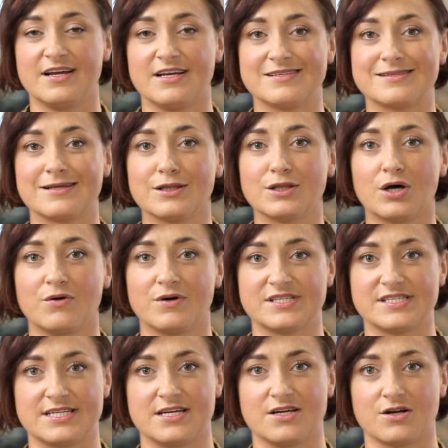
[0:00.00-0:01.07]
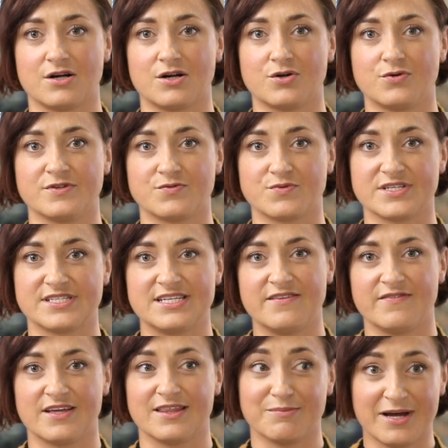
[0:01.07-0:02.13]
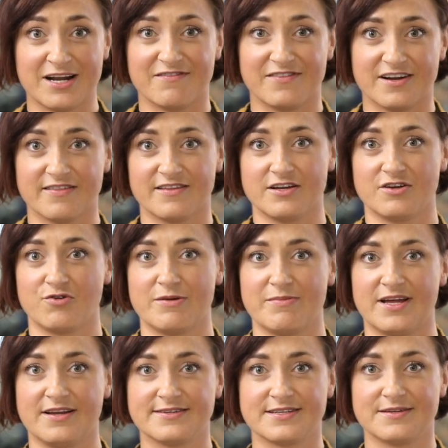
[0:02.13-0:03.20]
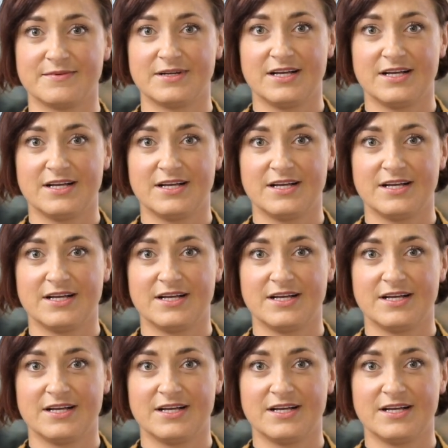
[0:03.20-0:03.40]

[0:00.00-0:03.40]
is the lowest tier who's receiving the benefit of the agreement.